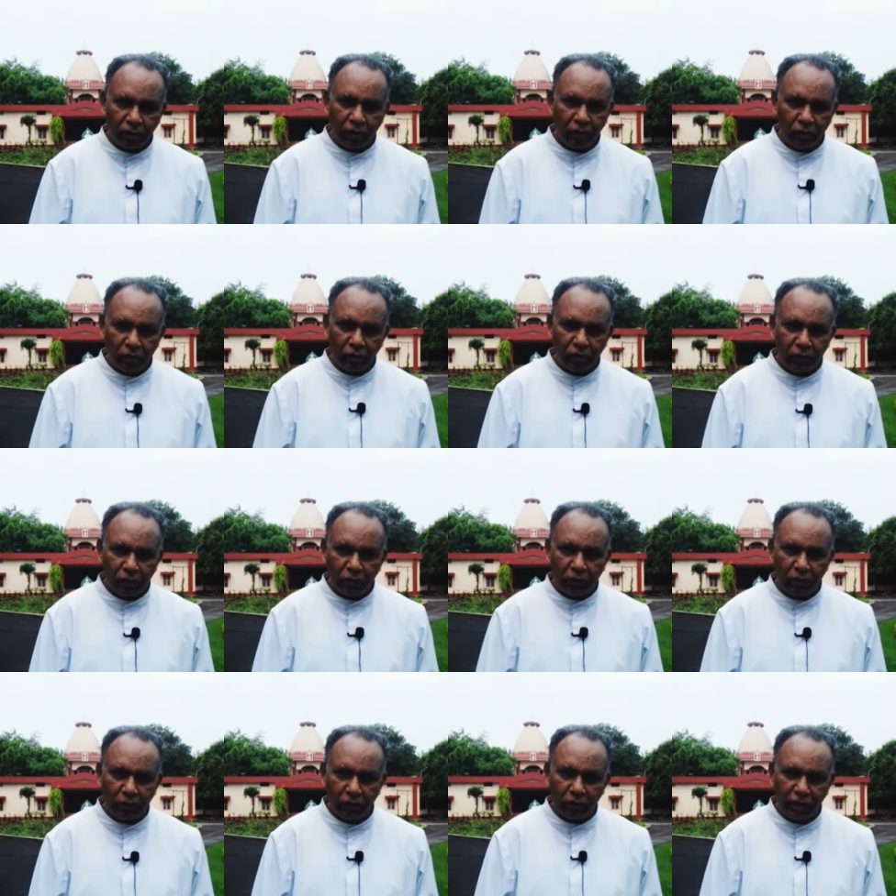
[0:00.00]

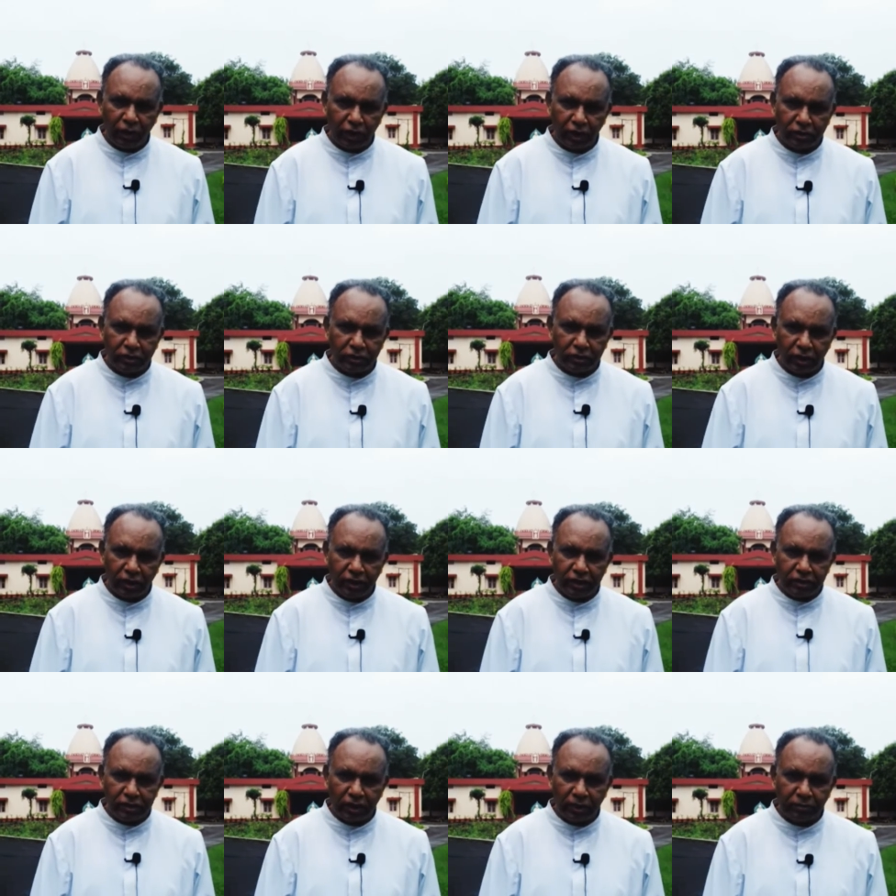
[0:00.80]
although in his
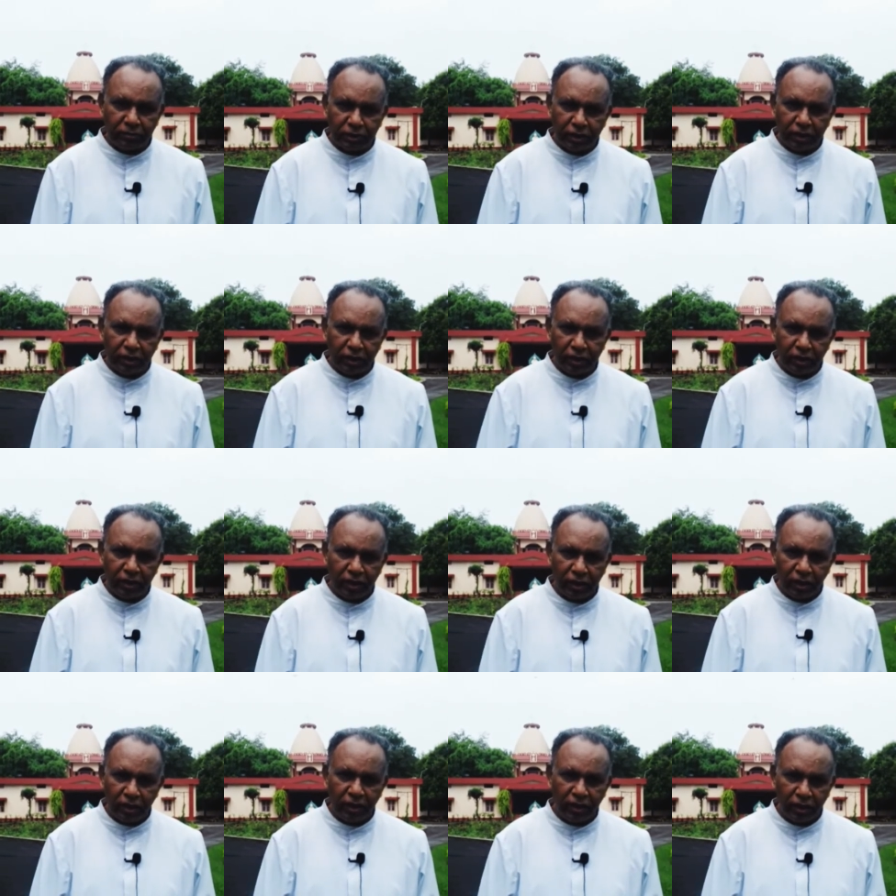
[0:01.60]
inception
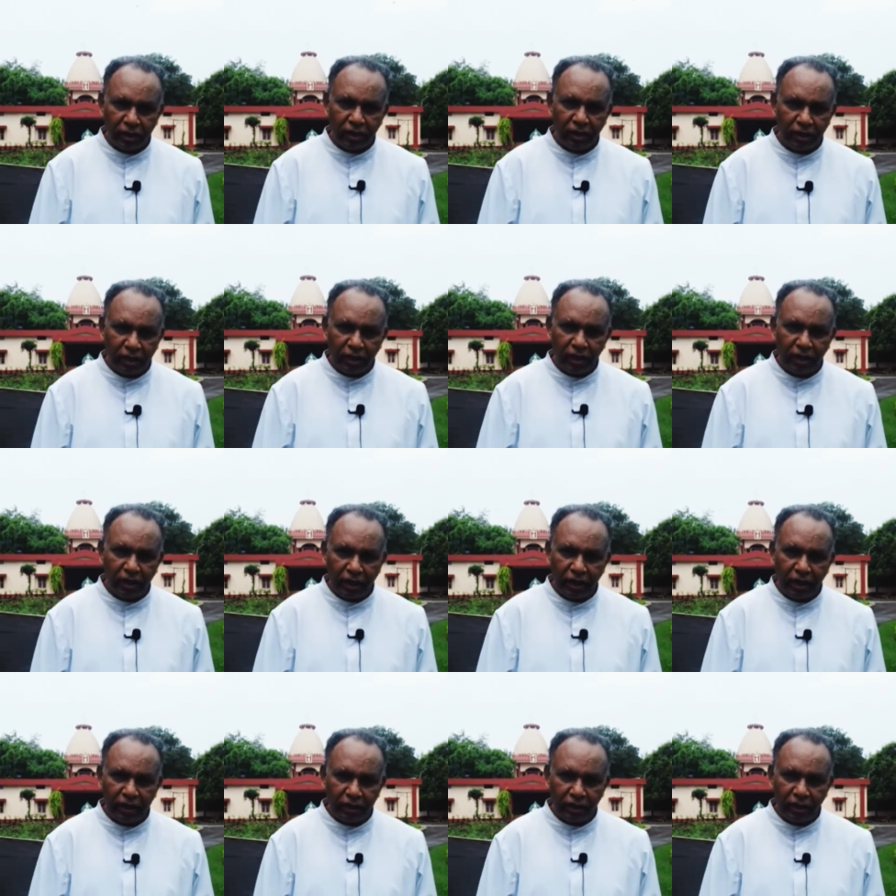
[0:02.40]
he
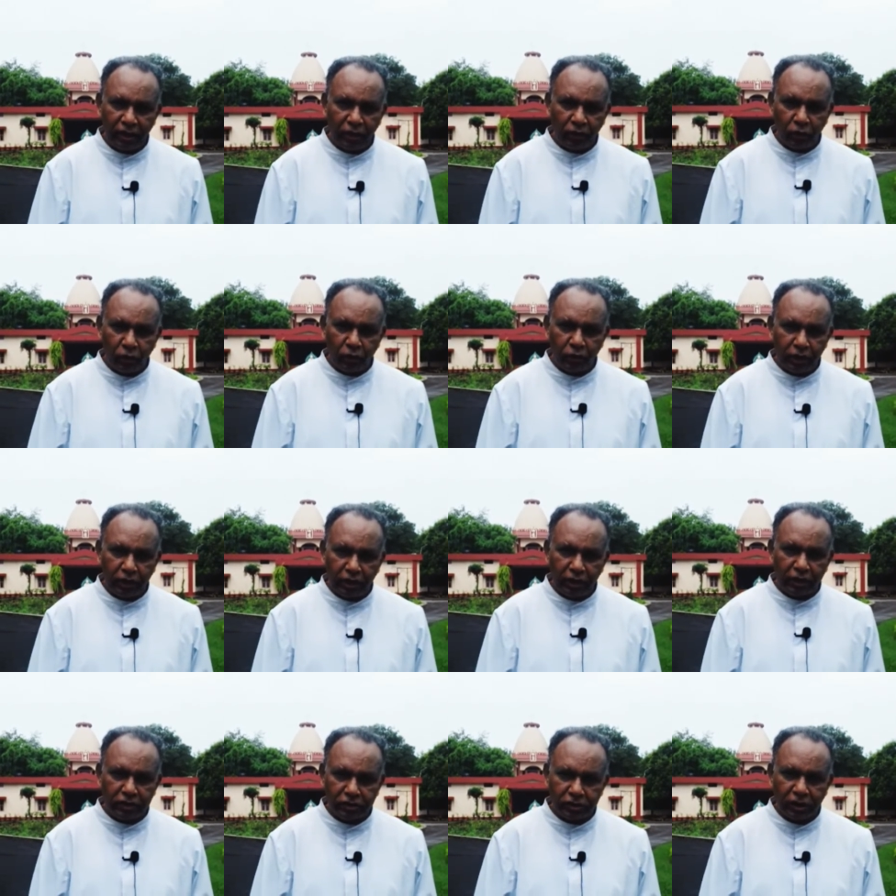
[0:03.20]
had the
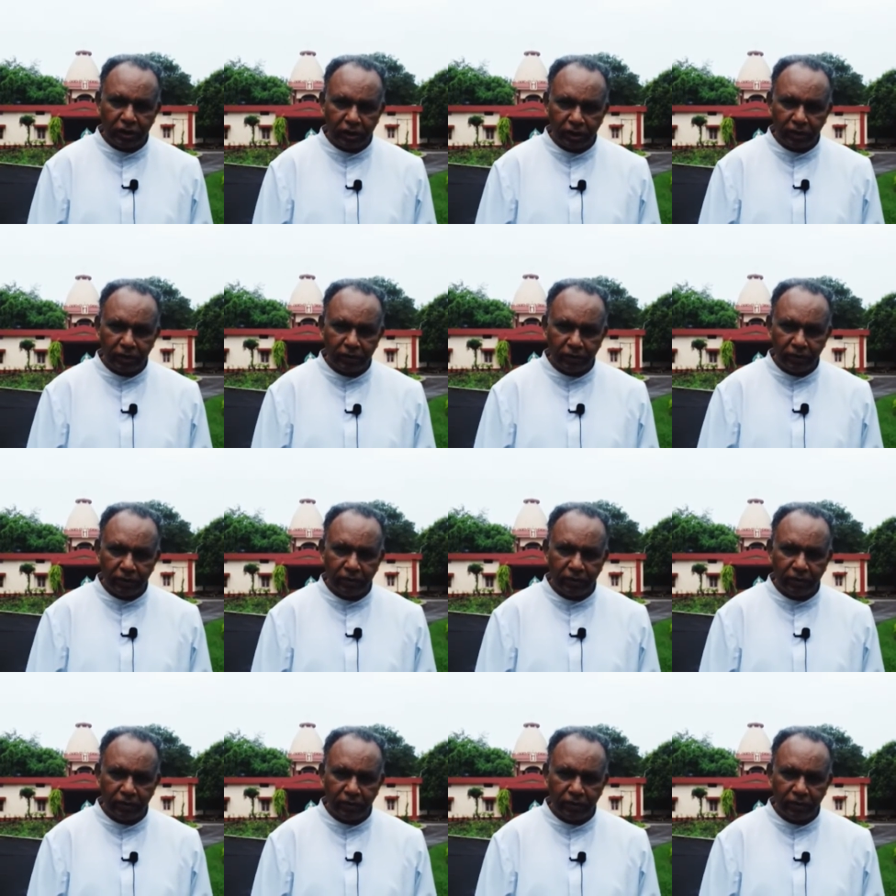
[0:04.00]
original sin.